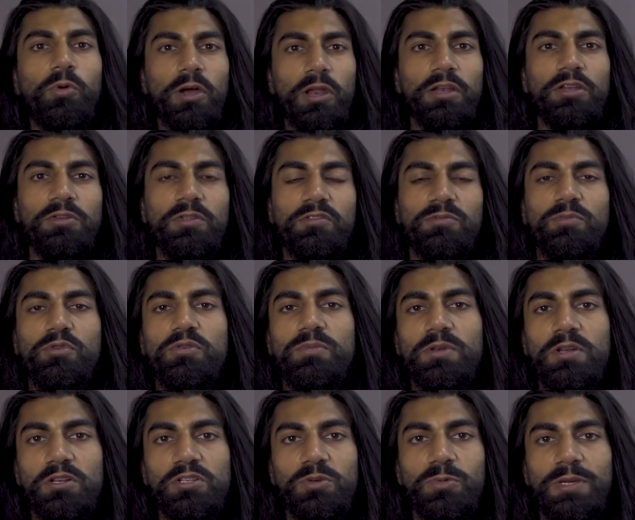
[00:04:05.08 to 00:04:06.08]
we're going to do this
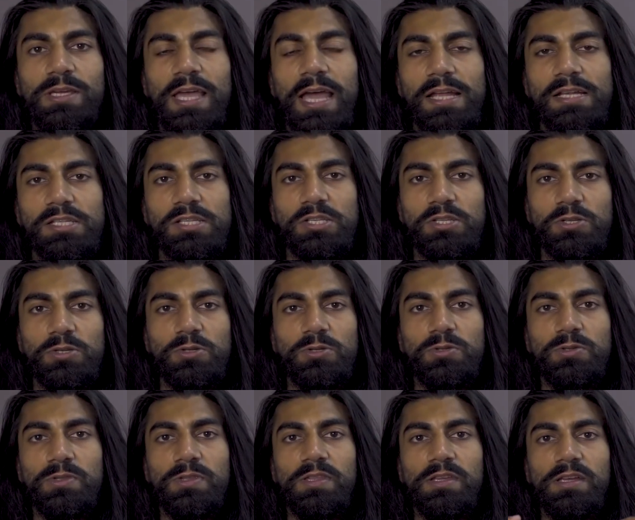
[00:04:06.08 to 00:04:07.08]
movement until we get
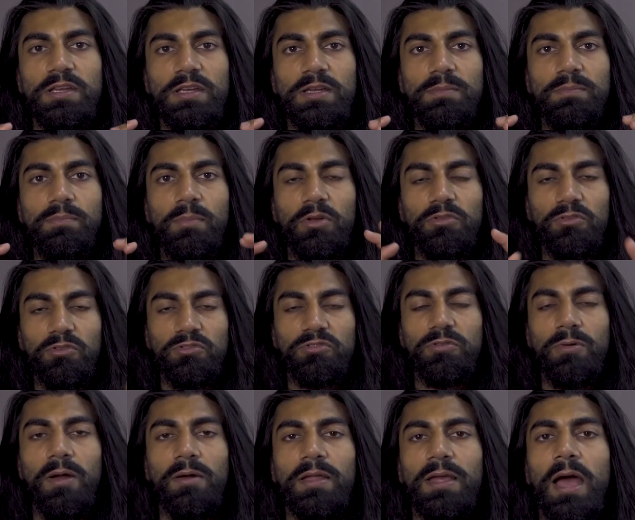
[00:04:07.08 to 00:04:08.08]
to the muscles
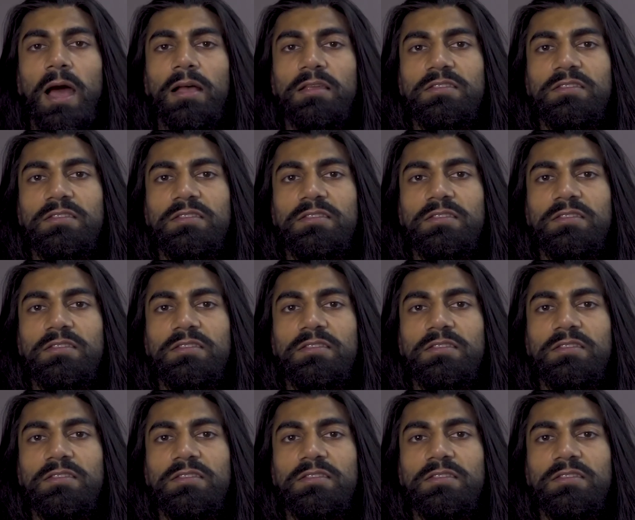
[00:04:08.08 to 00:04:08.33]
surrounding our